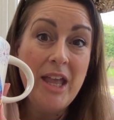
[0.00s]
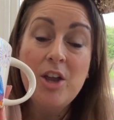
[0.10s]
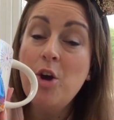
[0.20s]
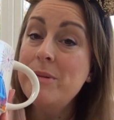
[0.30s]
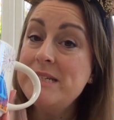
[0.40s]

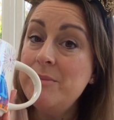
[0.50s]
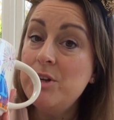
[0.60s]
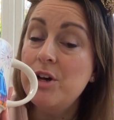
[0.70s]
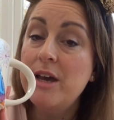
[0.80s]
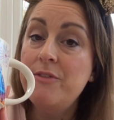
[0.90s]
Comment down
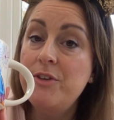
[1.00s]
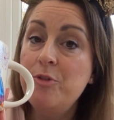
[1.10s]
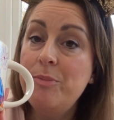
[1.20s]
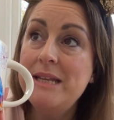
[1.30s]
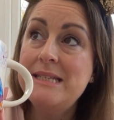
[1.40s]
below if
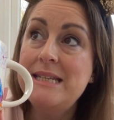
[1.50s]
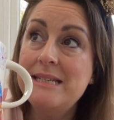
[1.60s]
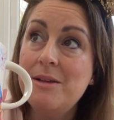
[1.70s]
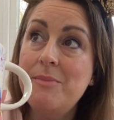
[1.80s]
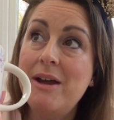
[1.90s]
you've been to
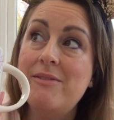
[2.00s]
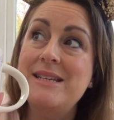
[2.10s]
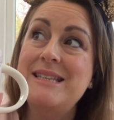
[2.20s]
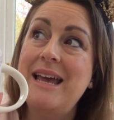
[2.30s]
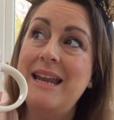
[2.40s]
Disneyland
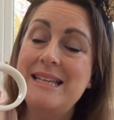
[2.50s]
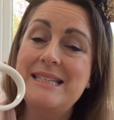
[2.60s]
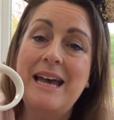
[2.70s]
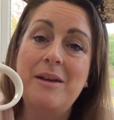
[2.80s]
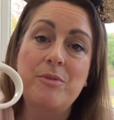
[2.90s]
Paris
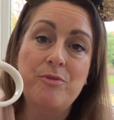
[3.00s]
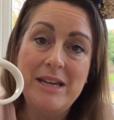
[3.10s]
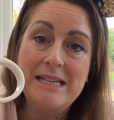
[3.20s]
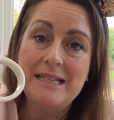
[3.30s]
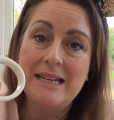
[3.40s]
anytime
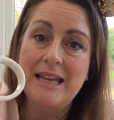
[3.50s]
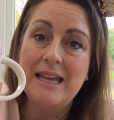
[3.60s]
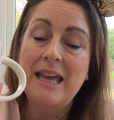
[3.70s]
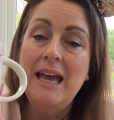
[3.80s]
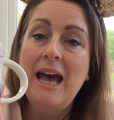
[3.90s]

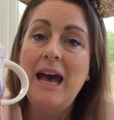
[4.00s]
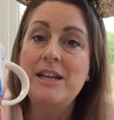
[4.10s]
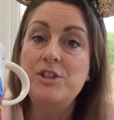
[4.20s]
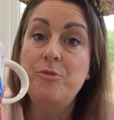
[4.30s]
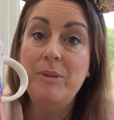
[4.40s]
recently
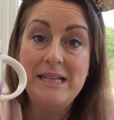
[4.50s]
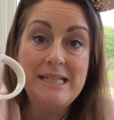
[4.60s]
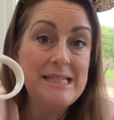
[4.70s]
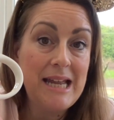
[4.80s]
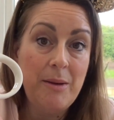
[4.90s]
and you've been to
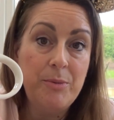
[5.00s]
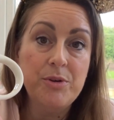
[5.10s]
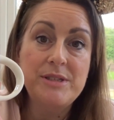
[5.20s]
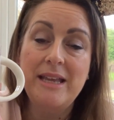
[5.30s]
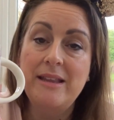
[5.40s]

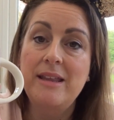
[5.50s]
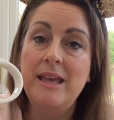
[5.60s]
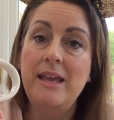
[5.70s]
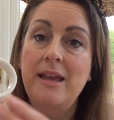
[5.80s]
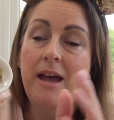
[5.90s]
Starbucks in
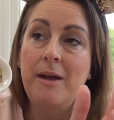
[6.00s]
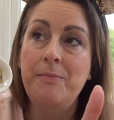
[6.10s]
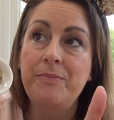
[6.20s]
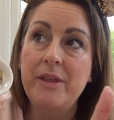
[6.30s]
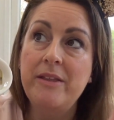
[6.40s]

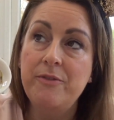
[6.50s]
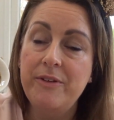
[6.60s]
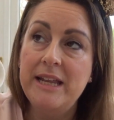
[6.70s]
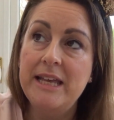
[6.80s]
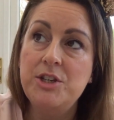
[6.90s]
the
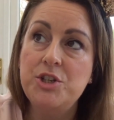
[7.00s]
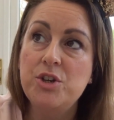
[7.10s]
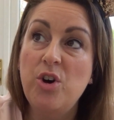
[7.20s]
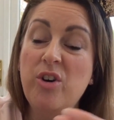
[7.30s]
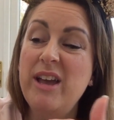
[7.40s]
village,
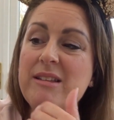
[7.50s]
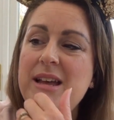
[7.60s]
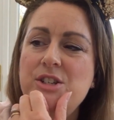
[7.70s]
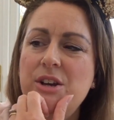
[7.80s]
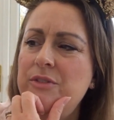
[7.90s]
or I
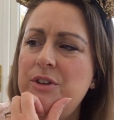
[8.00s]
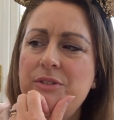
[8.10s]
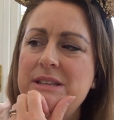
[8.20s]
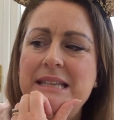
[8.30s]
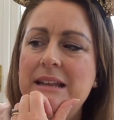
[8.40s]
don't even know if
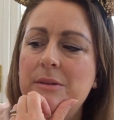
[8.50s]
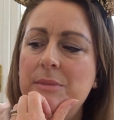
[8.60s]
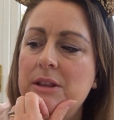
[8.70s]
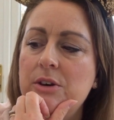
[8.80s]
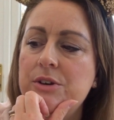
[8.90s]
they sell them
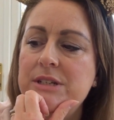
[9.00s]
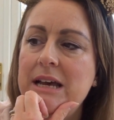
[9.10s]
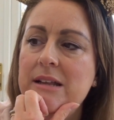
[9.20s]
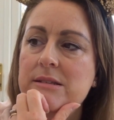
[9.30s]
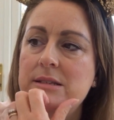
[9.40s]
in the
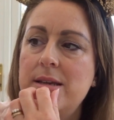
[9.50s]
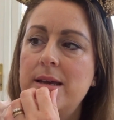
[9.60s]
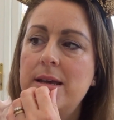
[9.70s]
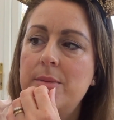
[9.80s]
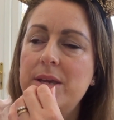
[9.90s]
hotels
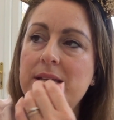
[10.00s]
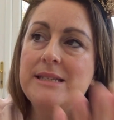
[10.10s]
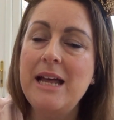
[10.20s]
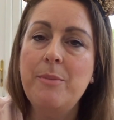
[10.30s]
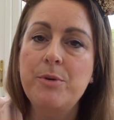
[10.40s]
because
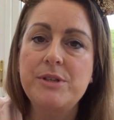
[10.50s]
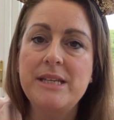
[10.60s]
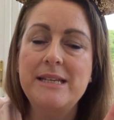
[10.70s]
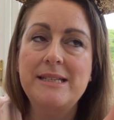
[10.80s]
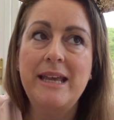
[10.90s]
Starbucks
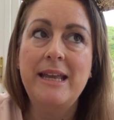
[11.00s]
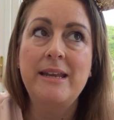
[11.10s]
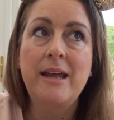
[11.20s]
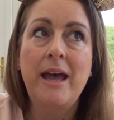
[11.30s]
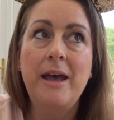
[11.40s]
is in
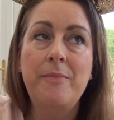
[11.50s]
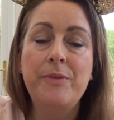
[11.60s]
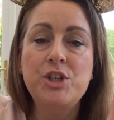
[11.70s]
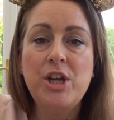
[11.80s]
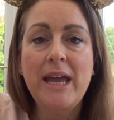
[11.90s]
the
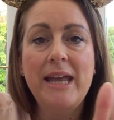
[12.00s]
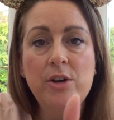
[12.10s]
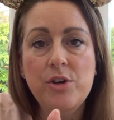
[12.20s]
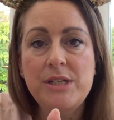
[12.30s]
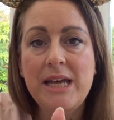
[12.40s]
Cheyenne
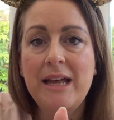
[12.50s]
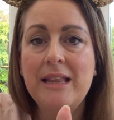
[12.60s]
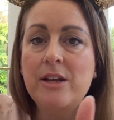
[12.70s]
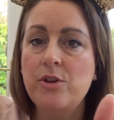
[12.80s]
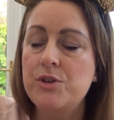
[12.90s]
Hotel
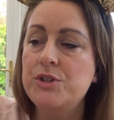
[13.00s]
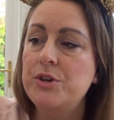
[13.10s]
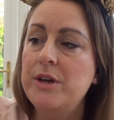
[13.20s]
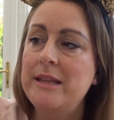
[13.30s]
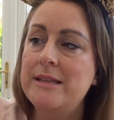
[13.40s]
and also
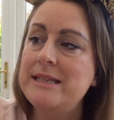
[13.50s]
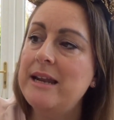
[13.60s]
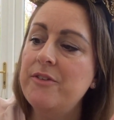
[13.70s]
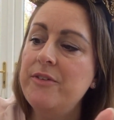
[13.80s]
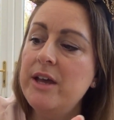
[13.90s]
in the
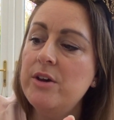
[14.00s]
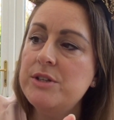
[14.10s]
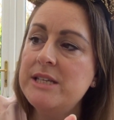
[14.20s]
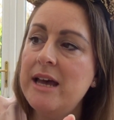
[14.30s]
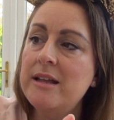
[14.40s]
Santa Fe
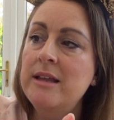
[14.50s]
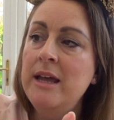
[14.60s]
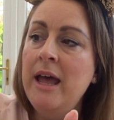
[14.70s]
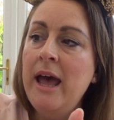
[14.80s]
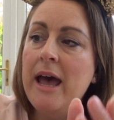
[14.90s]
Hotel.
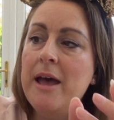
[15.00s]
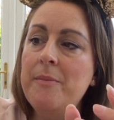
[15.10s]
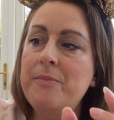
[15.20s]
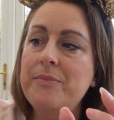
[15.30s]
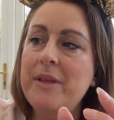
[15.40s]

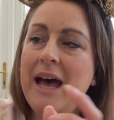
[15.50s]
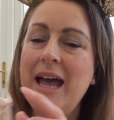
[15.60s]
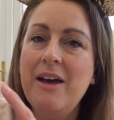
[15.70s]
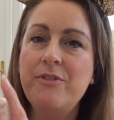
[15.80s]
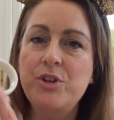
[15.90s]
I
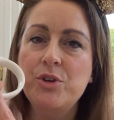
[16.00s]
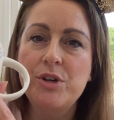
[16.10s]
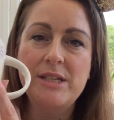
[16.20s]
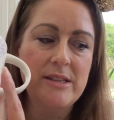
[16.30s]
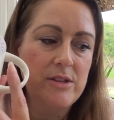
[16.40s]
haven't
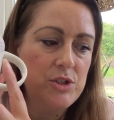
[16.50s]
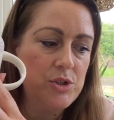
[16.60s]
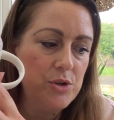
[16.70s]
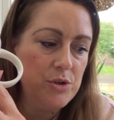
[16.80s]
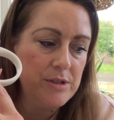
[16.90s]
noticed that they
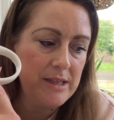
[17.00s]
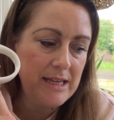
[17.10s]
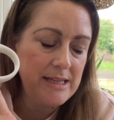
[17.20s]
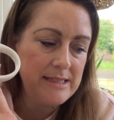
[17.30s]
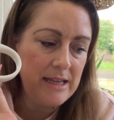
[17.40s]
sold
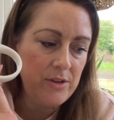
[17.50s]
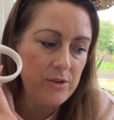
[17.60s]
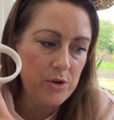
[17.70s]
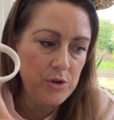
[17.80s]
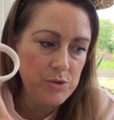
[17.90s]
these in
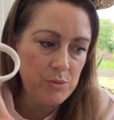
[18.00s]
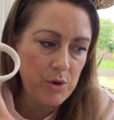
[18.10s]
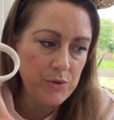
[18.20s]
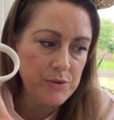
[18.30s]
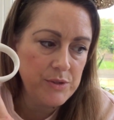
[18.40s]
those
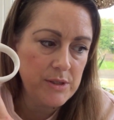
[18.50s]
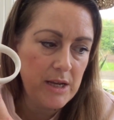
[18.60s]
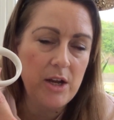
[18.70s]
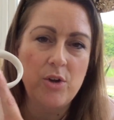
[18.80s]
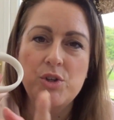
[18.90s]
ones,
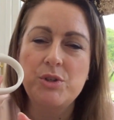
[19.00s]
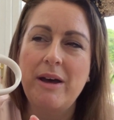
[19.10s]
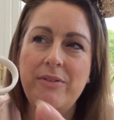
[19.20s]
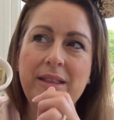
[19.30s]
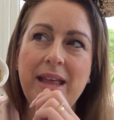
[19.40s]
and also I
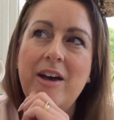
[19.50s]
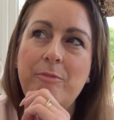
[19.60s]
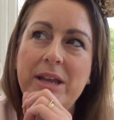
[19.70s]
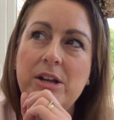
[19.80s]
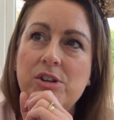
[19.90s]
think they have
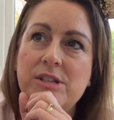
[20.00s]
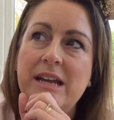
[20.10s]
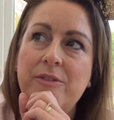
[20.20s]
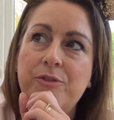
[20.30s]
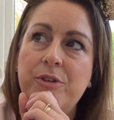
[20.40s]
been closed
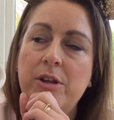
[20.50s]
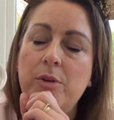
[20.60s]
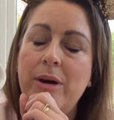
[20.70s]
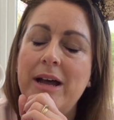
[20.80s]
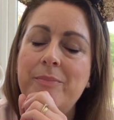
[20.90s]
down for a little
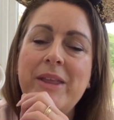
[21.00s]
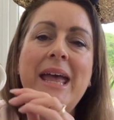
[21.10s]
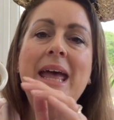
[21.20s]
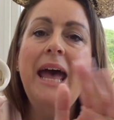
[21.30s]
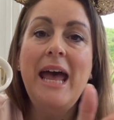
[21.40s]
while.
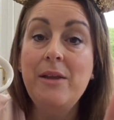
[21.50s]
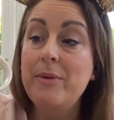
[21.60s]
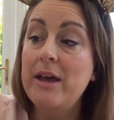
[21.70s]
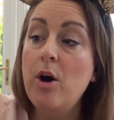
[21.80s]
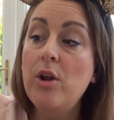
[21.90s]

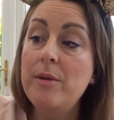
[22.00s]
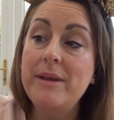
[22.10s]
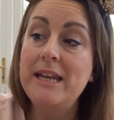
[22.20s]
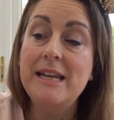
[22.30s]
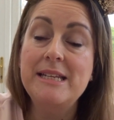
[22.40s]
Anyway, all I'm
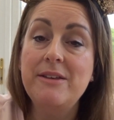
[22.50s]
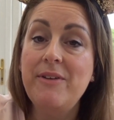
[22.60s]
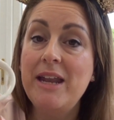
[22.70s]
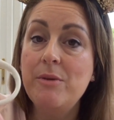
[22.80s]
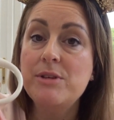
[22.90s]
meaning is if
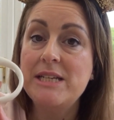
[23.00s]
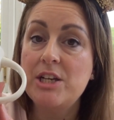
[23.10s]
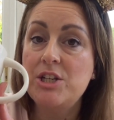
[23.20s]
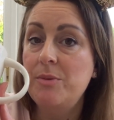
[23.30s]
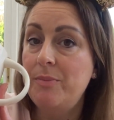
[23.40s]
anyone's
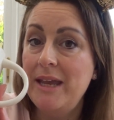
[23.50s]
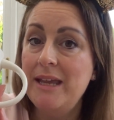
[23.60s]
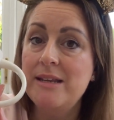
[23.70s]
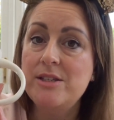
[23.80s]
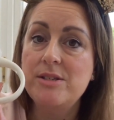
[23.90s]
actually been
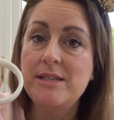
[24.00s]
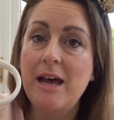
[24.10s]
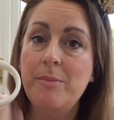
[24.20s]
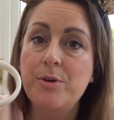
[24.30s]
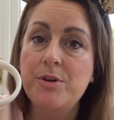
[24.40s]
to
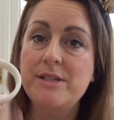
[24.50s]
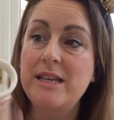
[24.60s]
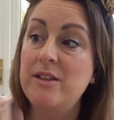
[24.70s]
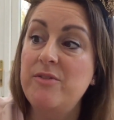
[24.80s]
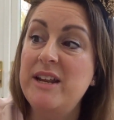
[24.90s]
Starbucks
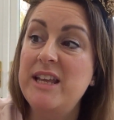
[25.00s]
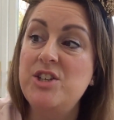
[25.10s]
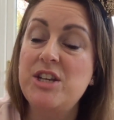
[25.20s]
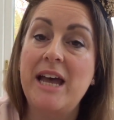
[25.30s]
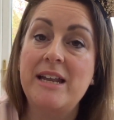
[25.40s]
in the
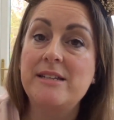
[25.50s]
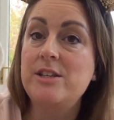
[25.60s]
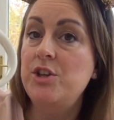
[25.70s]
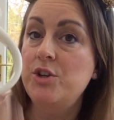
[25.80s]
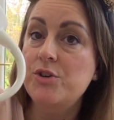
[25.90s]
village and
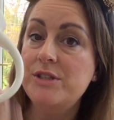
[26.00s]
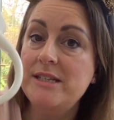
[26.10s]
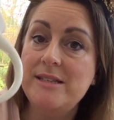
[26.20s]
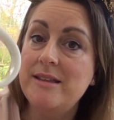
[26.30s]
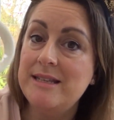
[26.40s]
you
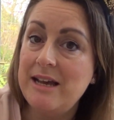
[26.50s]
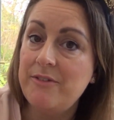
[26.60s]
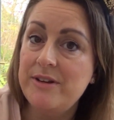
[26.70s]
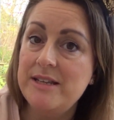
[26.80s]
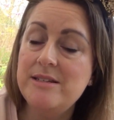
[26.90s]
notice that they're
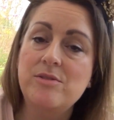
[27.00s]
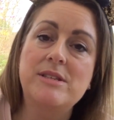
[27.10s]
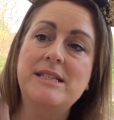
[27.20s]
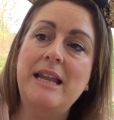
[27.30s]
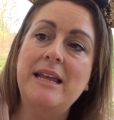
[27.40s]
definitely still
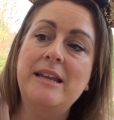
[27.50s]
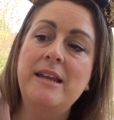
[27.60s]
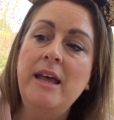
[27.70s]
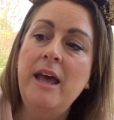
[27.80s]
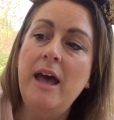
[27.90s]
selling
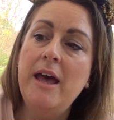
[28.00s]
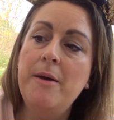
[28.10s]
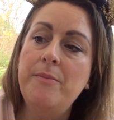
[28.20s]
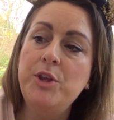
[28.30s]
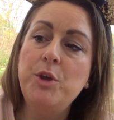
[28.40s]

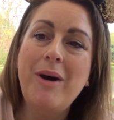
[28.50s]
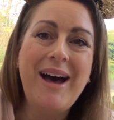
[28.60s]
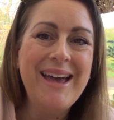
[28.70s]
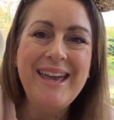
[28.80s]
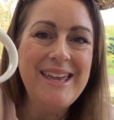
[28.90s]
You
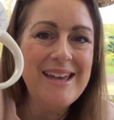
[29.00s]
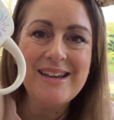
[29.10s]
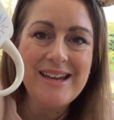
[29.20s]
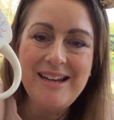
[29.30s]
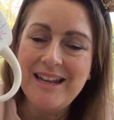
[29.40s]
Are Here
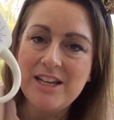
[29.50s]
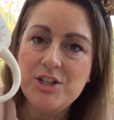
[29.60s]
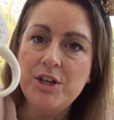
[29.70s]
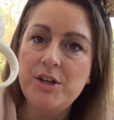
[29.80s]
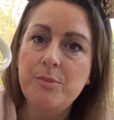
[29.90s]

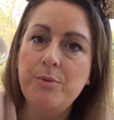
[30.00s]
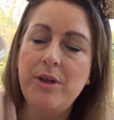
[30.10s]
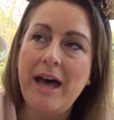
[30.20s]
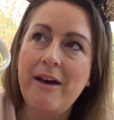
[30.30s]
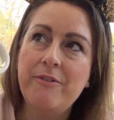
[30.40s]
collection but
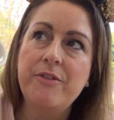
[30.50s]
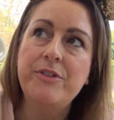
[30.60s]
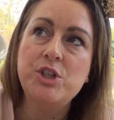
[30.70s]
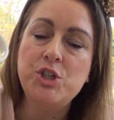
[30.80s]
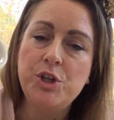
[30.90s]
have the
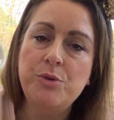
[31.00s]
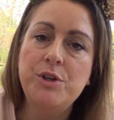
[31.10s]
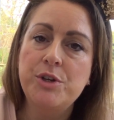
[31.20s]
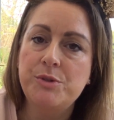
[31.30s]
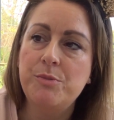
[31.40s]

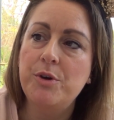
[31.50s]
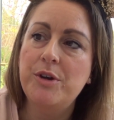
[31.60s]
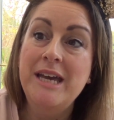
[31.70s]
Studios mug,